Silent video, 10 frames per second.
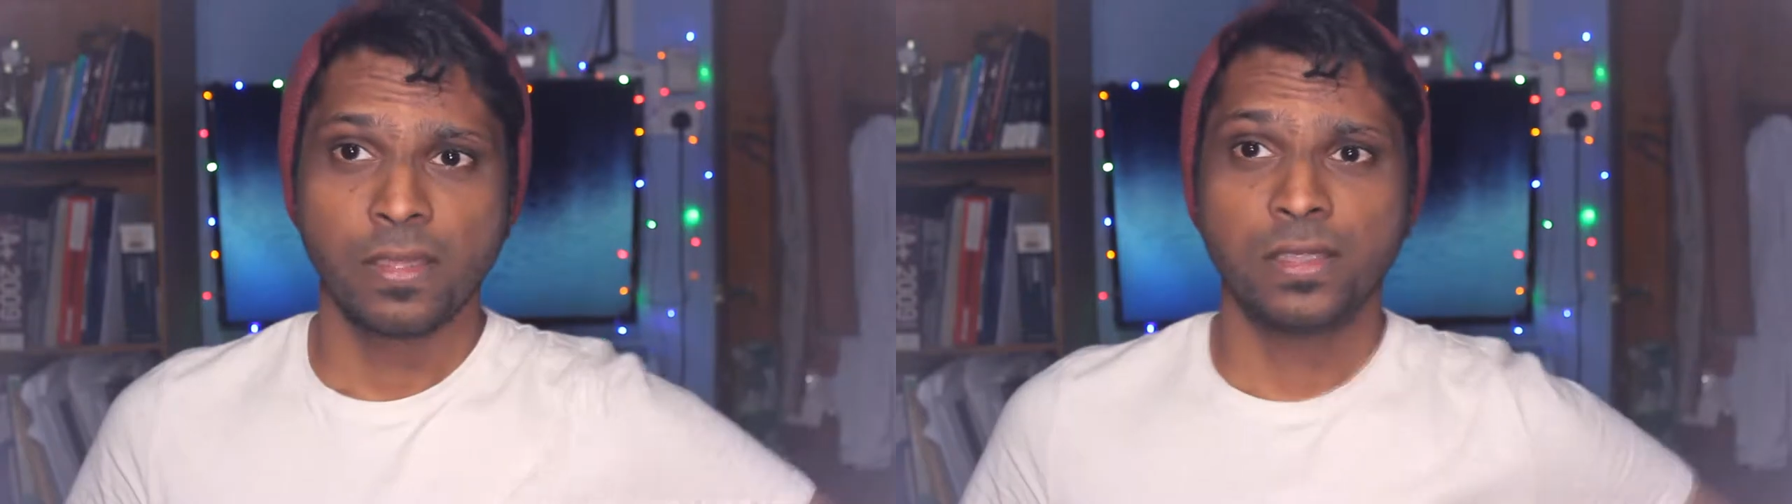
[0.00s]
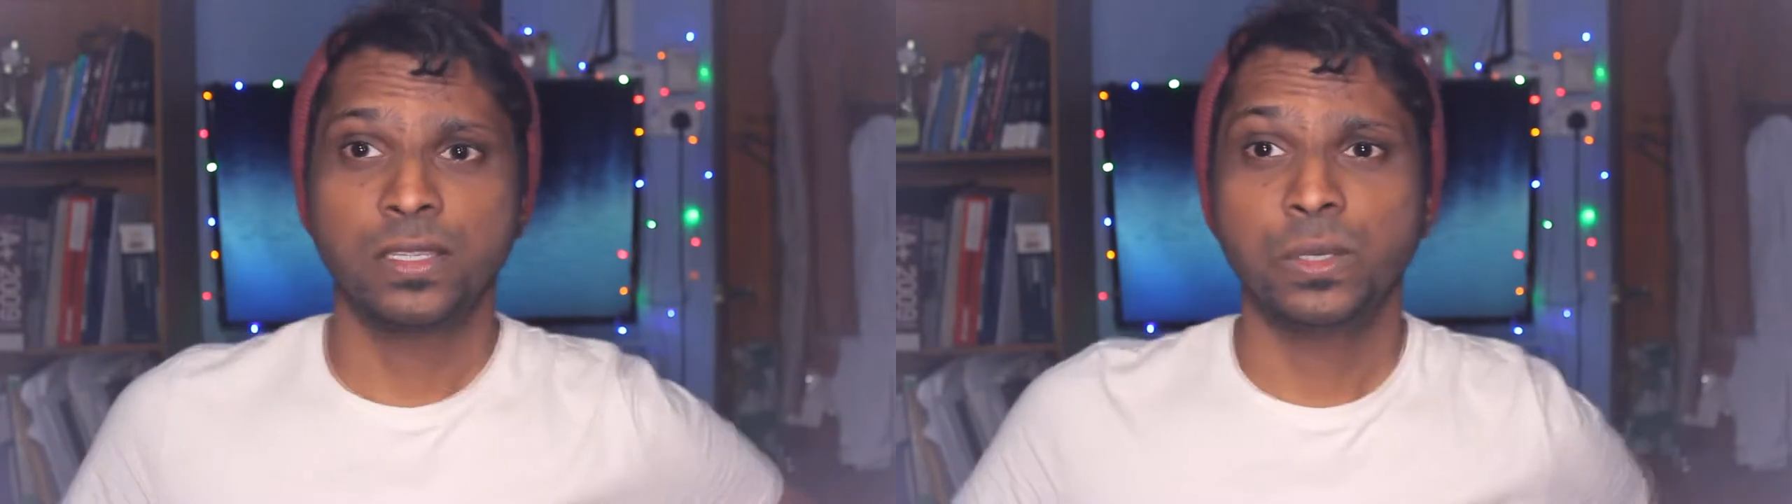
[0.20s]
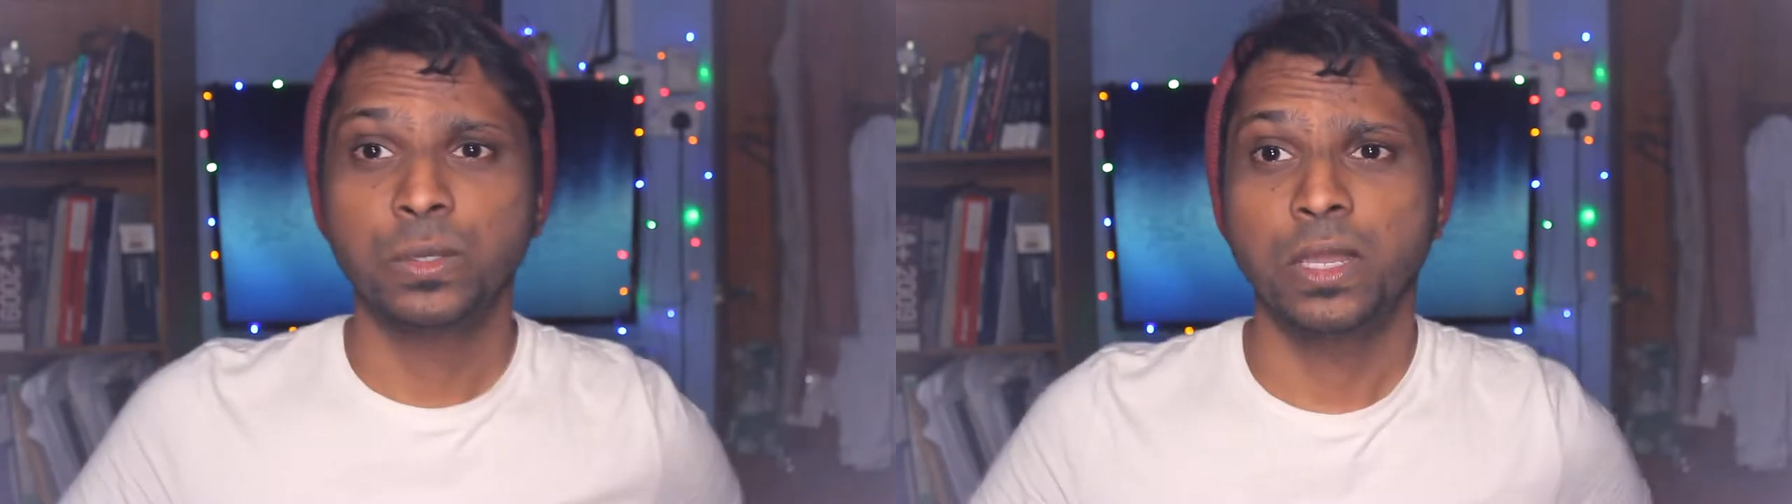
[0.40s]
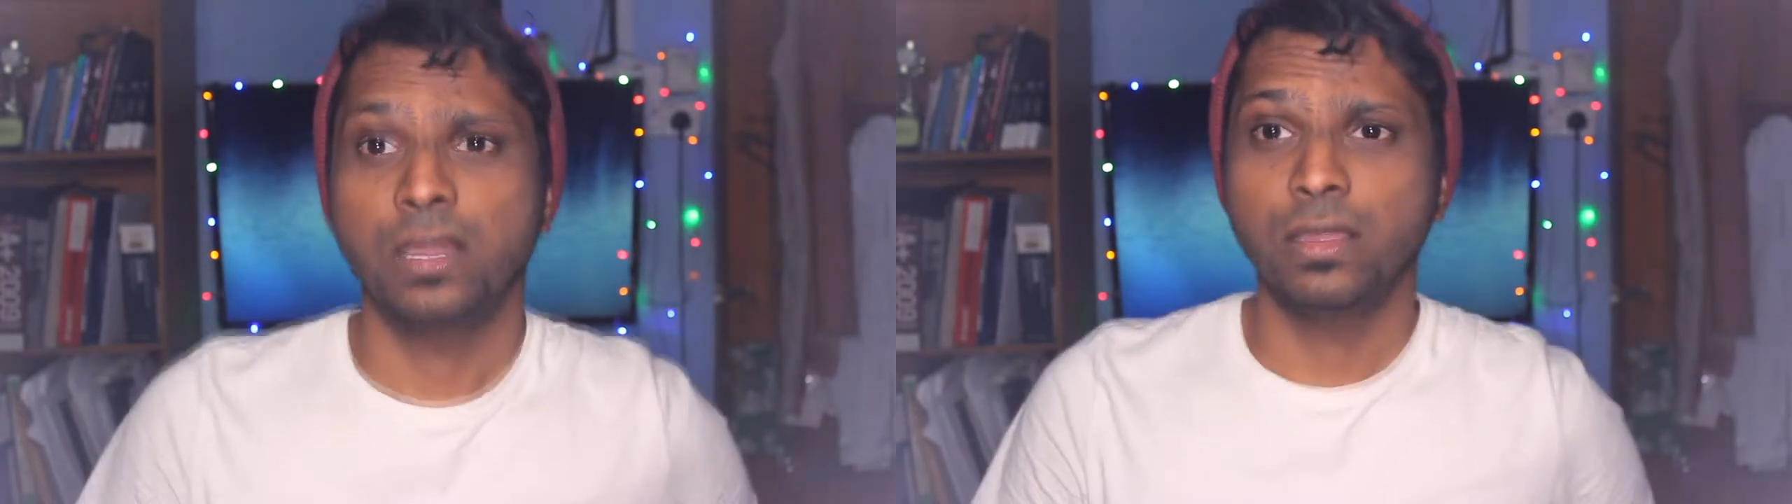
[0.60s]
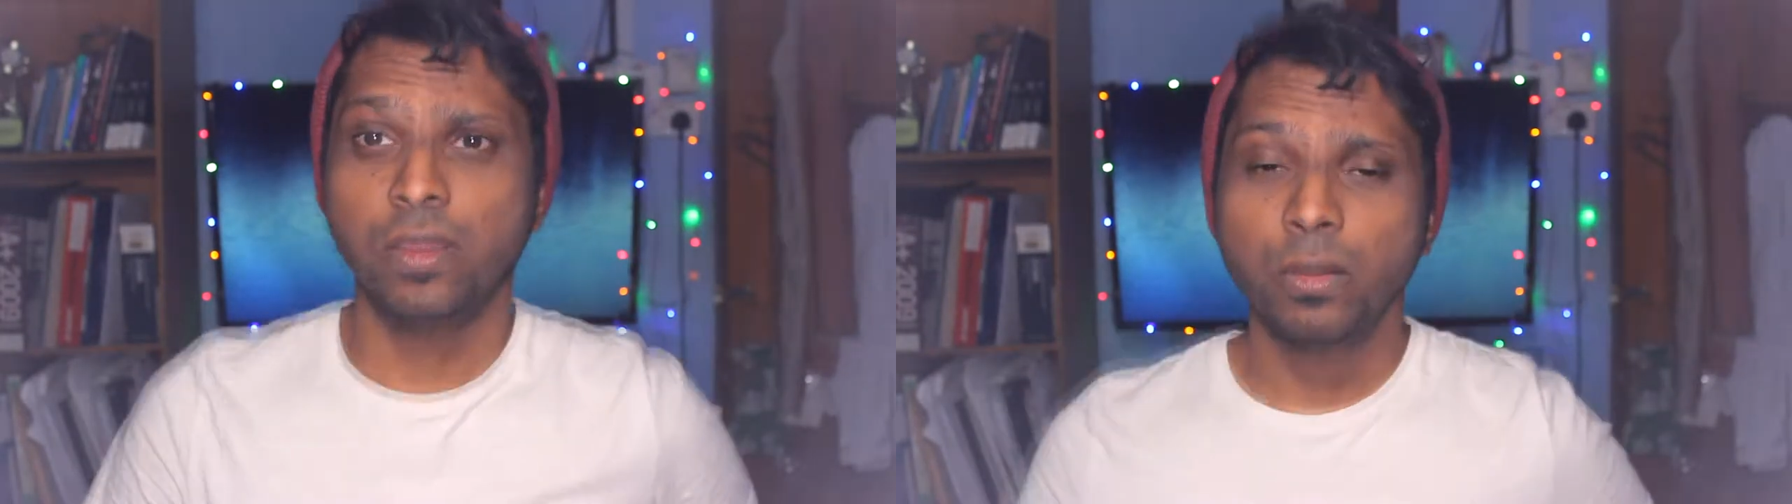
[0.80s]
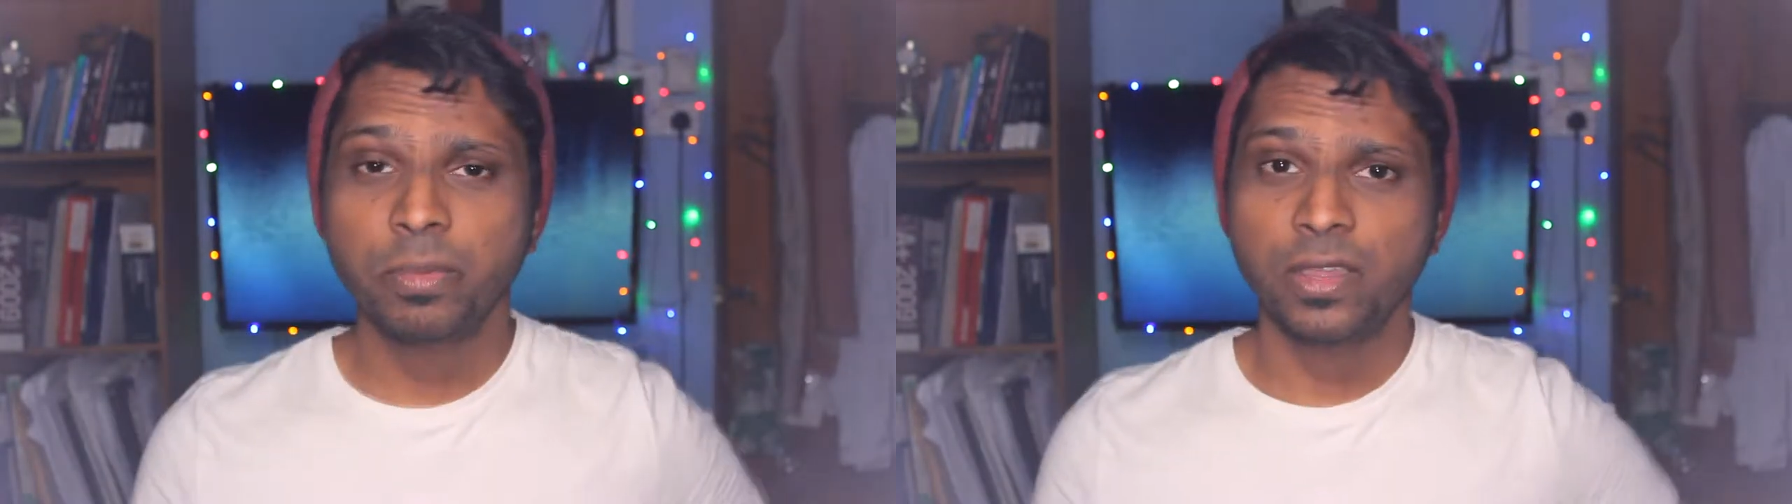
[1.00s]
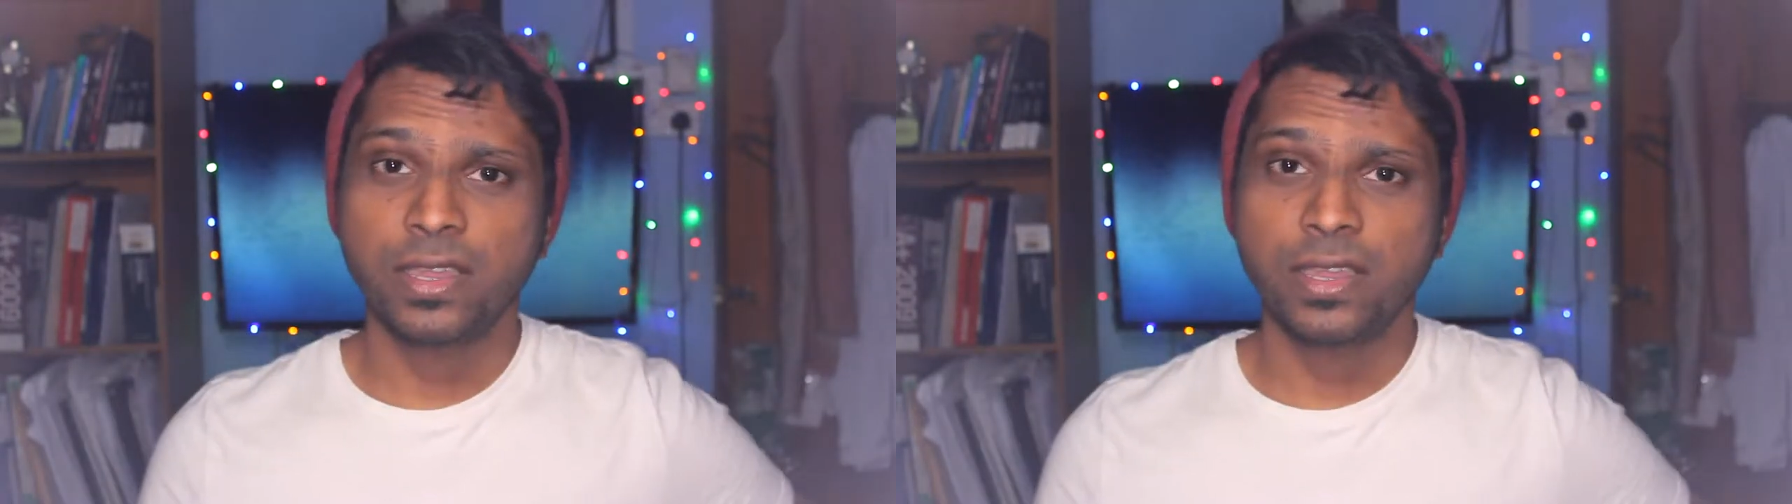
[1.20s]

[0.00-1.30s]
So I hope you